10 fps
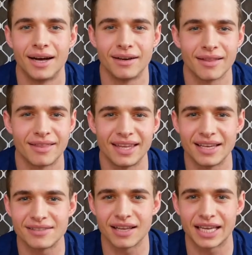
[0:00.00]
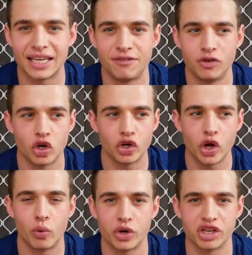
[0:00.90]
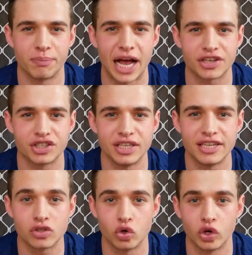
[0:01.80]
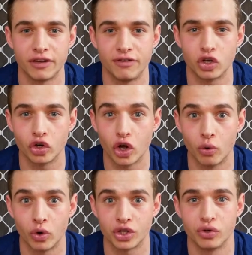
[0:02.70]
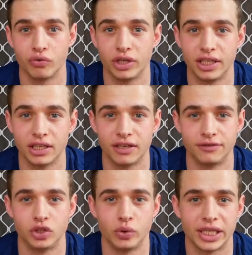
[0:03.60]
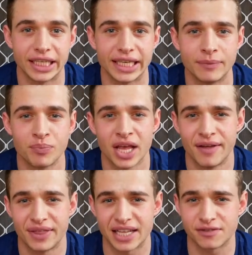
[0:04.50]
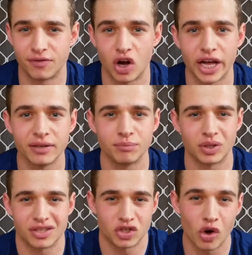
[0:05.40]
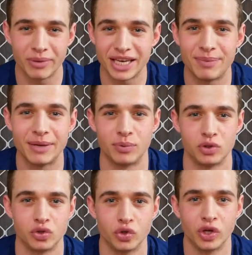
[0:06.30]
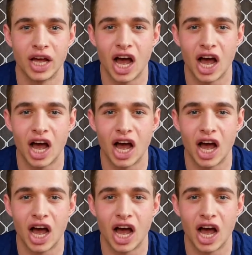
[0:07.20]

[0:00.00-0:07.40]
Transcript: Another thing is, like, if you don't know what your passion is, or if you don't know what you really love doing yet, that's fine, because not many people do.